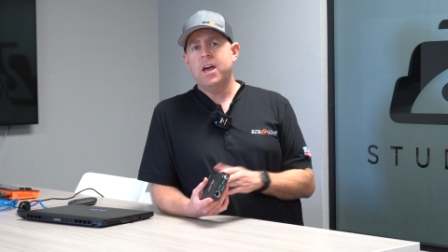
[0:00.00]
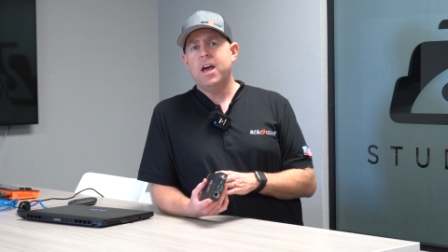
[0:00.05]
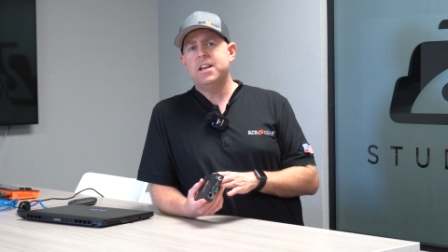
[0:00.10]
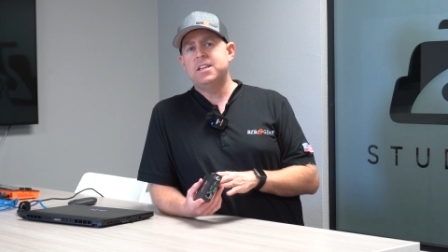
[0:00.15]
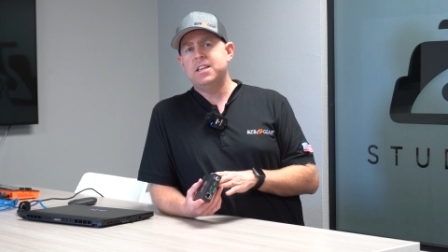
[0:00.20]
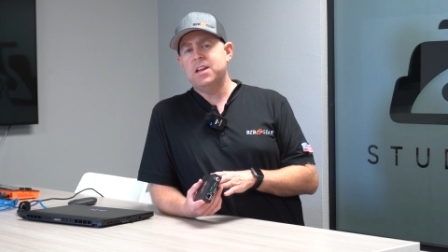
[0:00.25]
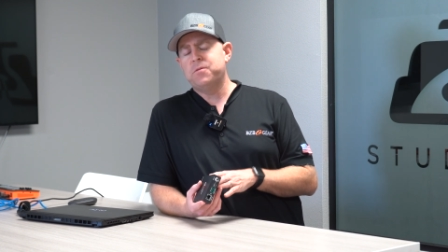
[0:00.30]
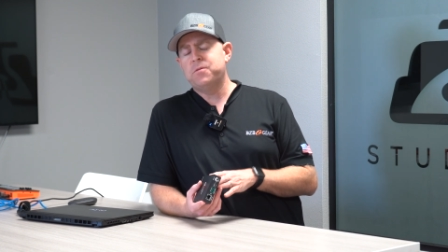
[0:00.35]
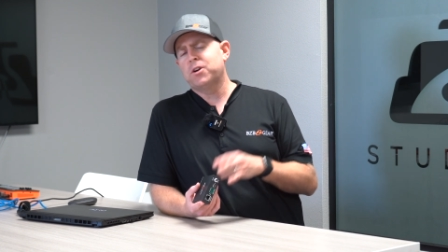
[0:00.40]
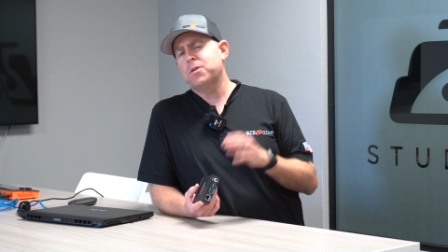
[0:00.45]
and
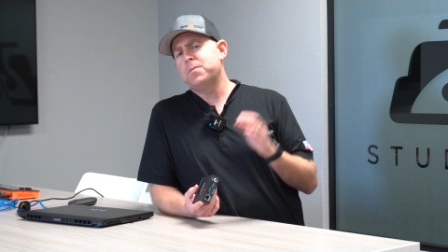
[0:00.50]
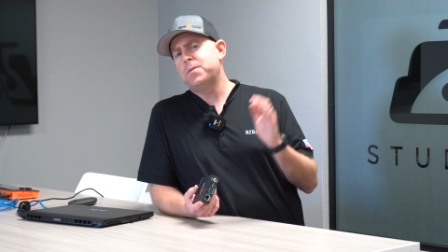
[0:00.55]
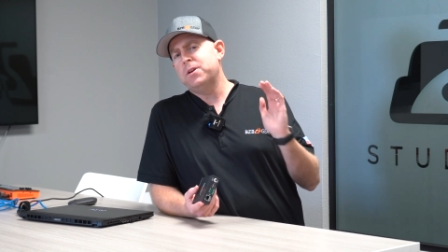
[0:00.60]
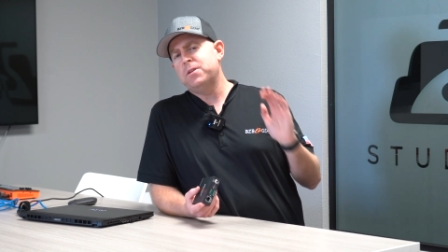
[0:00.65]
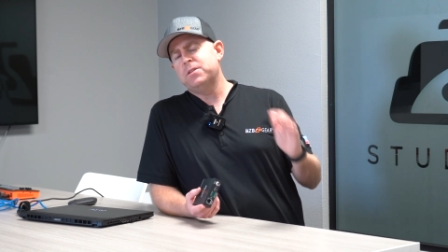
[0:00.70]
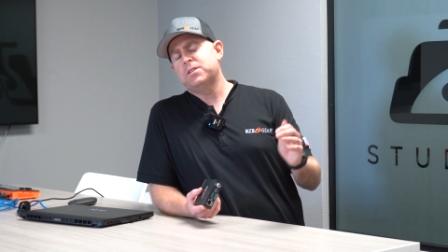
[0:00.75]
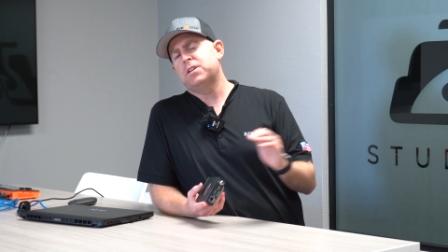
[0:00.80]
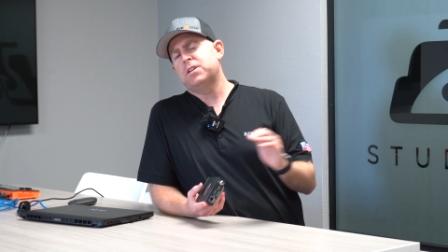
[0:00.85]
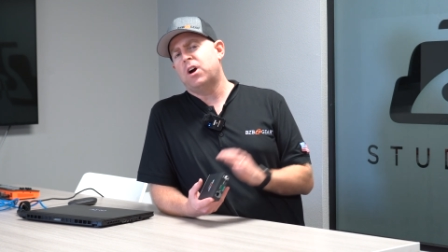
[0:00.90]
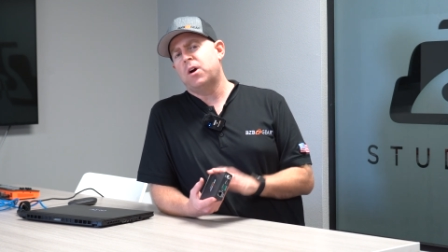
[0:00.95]
today we're gonna be
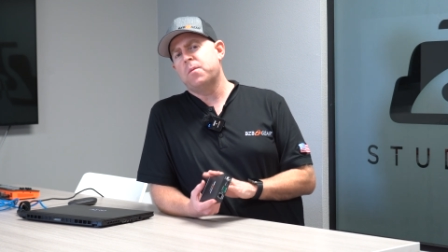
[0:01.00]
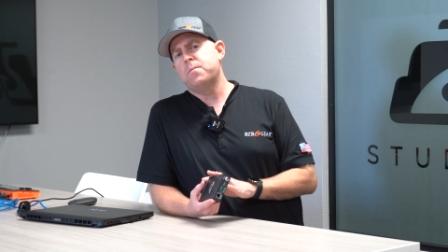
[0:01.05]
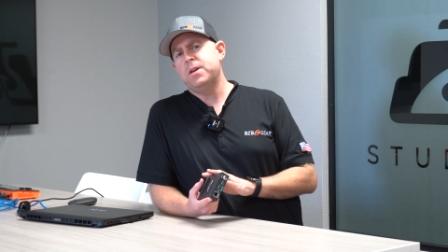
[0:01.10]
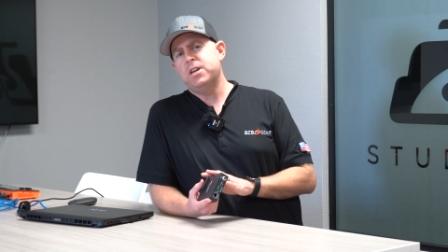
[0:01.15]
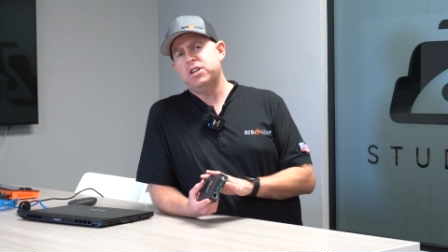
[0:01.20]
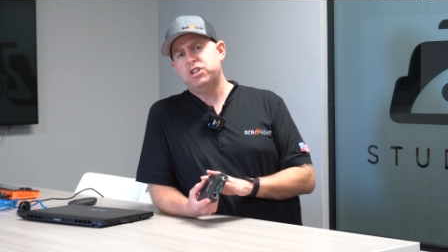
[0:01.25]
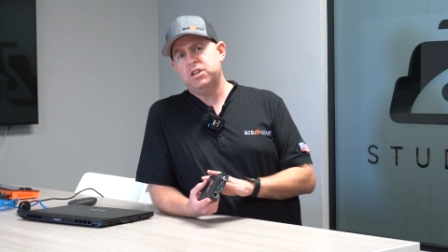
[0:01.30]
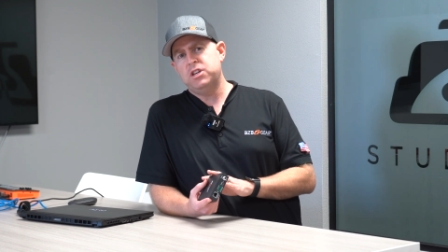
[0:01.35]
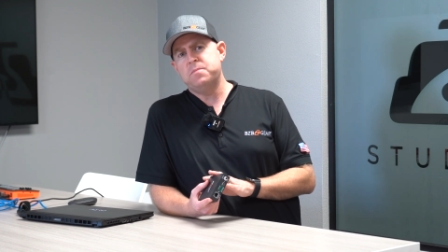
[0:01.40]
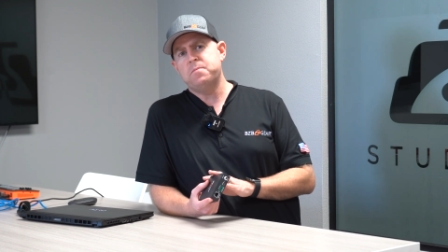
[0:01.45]
using our
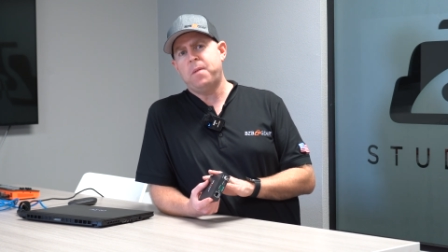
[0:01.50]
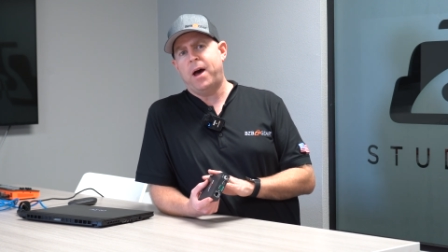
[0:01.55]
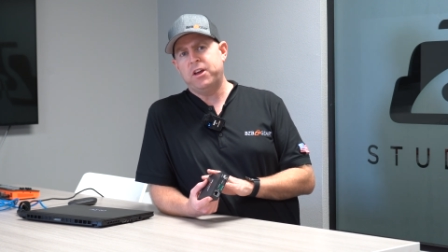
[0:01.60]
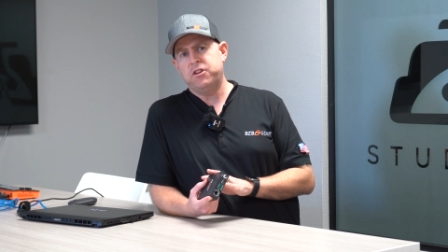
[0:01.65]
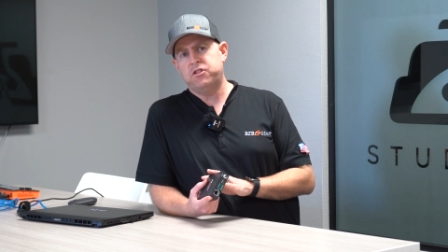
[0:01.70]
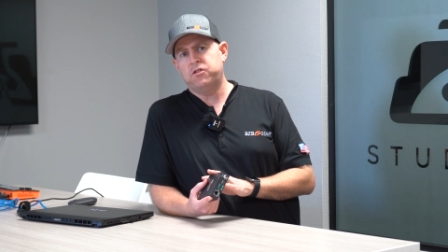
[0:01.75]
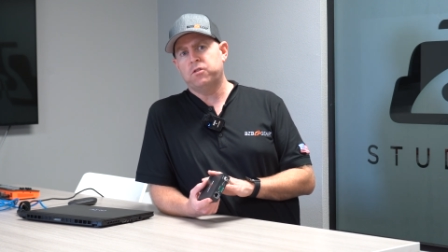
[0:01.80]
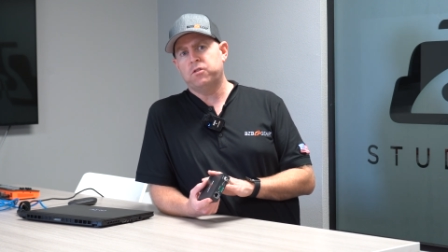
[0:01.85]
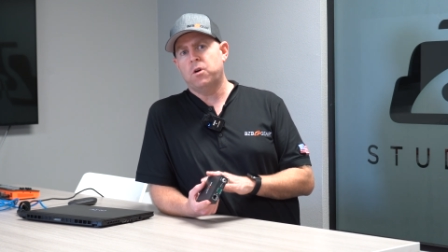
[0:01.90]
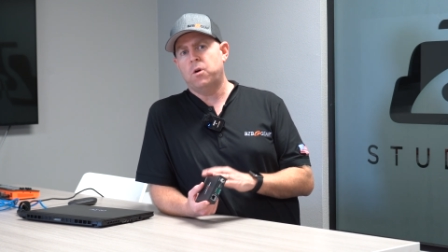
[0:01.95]
BG
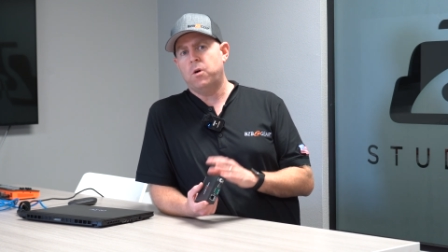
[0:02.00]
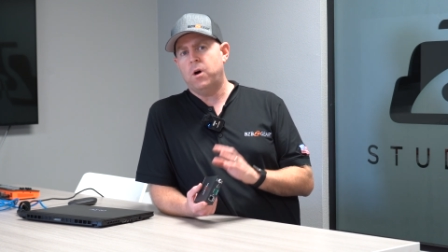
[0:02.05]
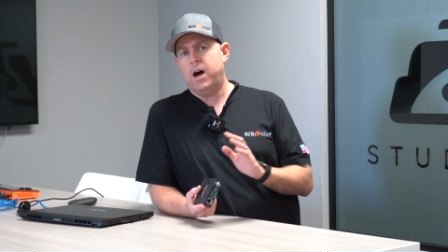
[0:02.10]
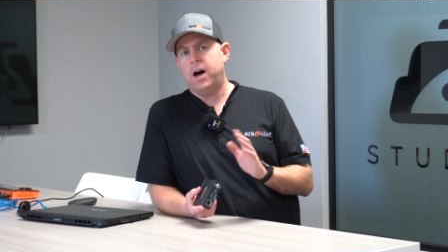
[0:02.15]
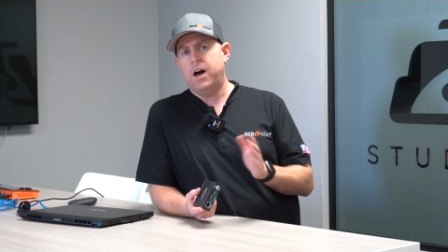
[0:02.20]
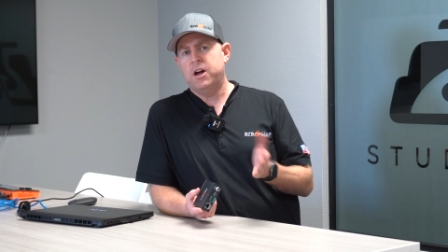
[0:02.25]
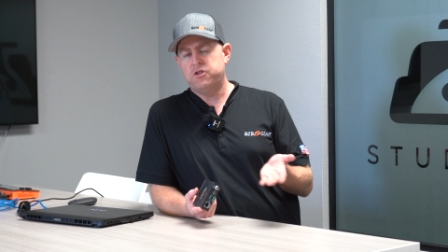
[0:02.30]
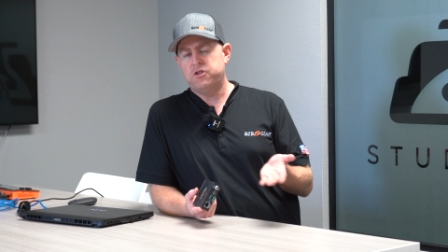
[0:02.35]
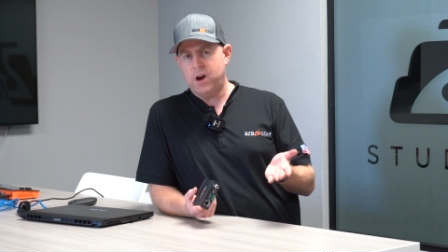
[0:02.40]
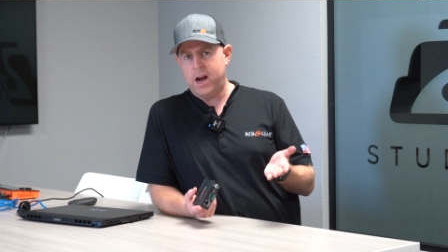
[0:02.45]
Maestro
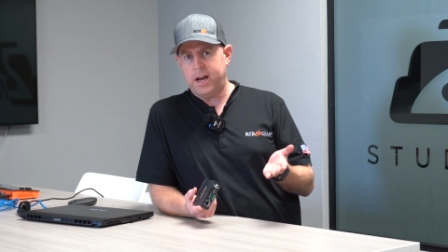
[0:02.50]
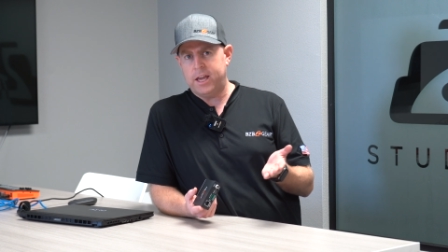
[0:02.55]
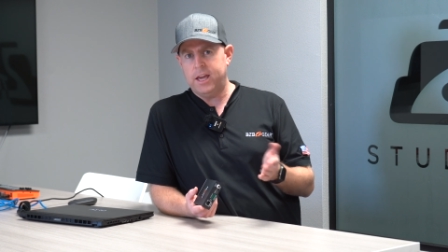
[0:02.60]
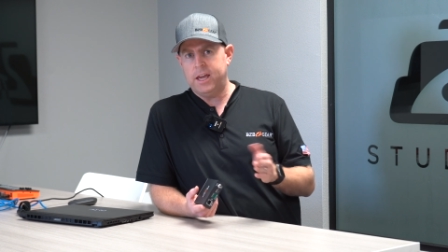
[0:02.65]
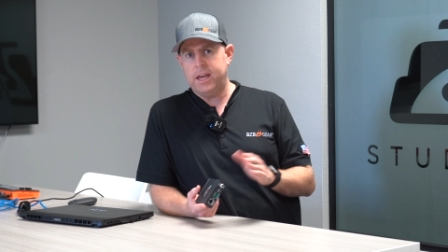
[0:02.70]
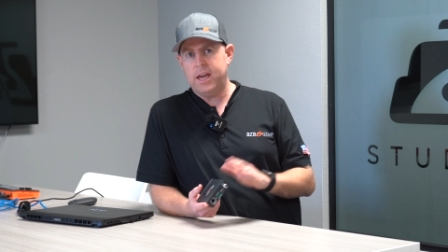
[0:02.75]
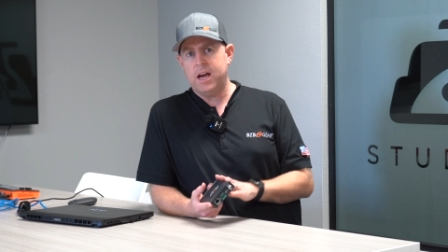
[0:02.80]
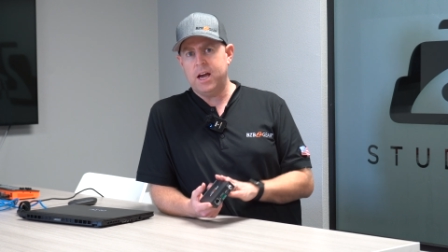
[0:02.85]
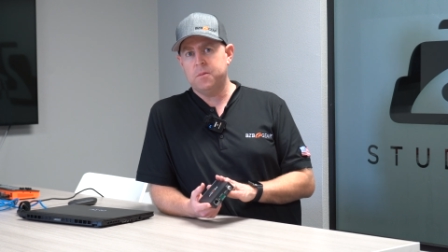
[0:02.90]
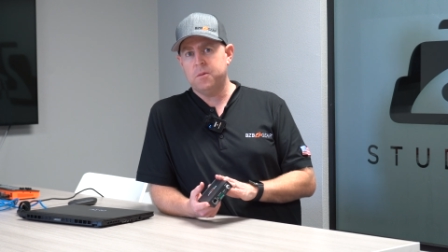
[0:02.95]

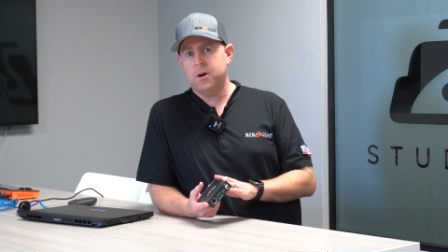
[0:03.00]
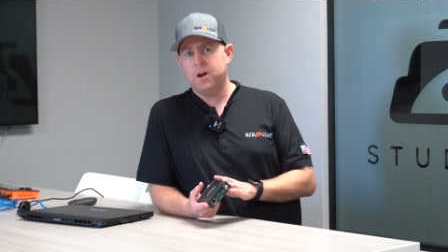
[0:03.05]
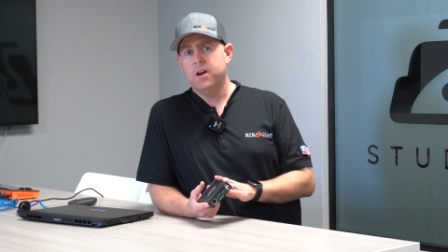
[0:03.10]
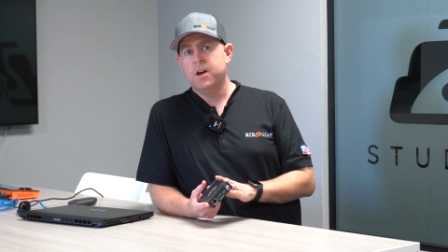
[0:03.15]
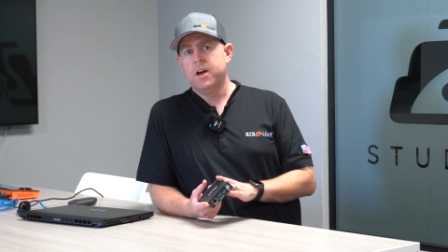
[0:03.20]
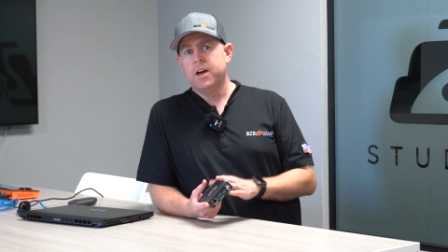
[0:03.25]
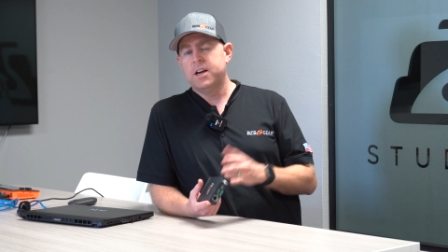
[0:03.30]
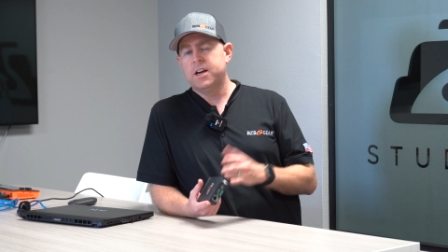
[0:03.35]
tracking camera,